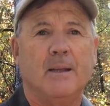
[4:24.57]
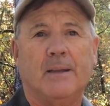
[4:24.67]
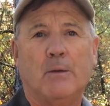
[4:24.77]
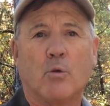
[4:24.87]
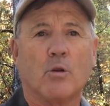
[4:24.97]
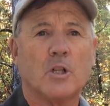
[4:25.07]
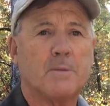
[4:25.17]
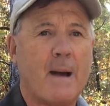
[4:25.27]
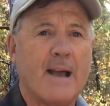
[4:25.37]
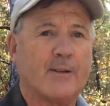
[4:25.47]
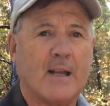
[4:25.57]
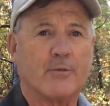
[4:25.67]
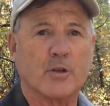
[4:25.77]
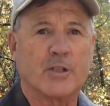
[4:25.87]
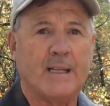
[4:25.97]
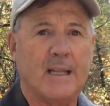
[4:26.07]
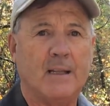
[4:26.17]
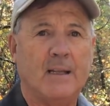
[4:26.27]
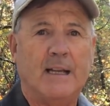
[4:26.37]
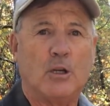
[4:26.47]
The world's biodiversity,
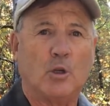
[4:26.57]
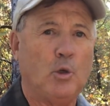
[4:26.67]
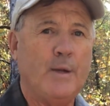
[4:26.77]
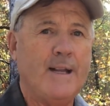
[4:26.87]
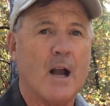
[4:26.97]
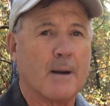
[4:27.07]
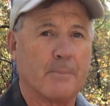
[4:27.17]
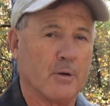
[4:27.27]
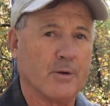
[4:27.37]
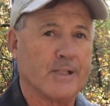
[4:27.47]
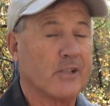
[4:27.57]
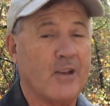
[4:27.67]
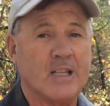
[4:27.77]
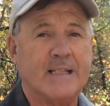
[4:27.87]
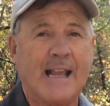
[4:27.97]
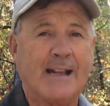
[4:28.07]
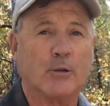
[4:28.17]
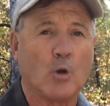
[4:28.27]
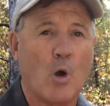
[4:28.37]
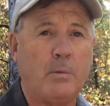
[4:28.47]
including our birds, is facing a
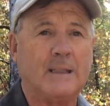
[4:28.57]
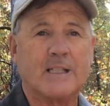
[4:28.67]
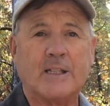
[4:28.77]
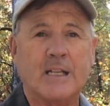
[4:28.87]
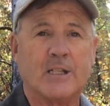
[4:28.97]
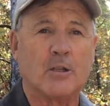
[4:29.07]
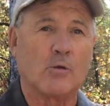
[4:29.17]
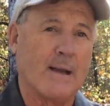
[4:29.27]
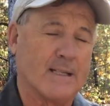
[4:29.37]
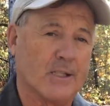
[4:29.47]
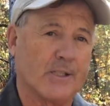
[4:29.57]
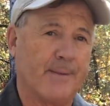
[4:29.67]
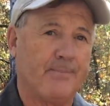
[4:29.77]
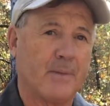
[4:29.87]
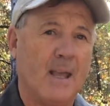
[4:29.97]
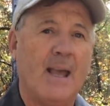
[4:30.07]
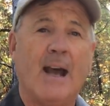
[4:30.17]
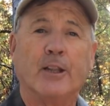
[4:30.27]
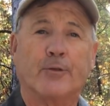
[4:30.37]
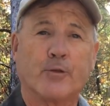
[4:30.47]
global extinction crisis,
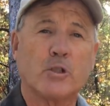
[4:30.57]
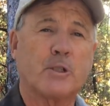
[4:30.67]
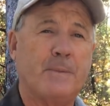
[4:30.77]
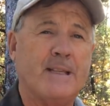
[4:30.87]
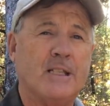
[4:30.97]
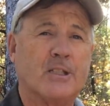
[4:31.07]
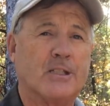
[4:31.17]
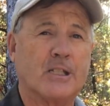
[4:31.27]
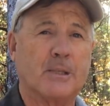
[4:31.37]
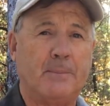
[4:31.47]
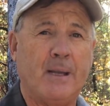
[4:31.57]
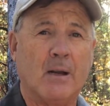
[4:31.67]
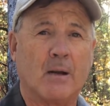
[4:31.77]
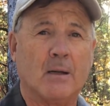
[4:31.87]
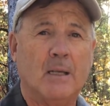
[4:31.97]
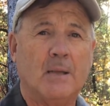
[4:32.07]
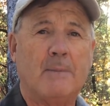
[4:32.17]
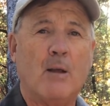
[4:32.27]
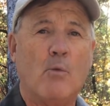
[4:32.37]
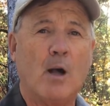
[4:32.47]
and the first species to disappear
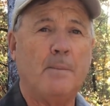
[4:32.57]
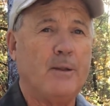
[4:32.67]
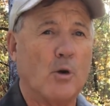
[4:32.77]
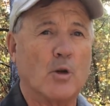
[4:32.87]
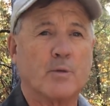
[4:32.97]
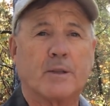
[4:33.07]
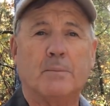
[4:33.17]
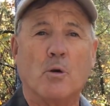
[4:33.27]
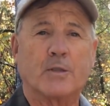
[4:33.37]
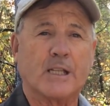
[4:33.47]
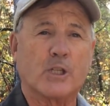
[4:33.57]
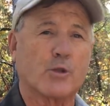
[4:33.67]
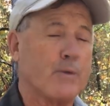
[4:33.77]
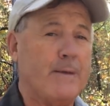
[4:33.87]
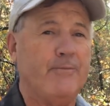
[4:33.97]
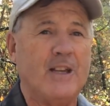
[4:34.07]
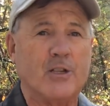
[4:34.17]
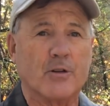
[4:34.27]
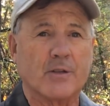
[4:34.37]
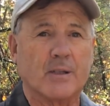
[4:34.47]
may well be those with the most extreme
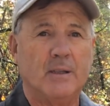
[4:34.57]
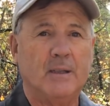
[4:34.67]
features,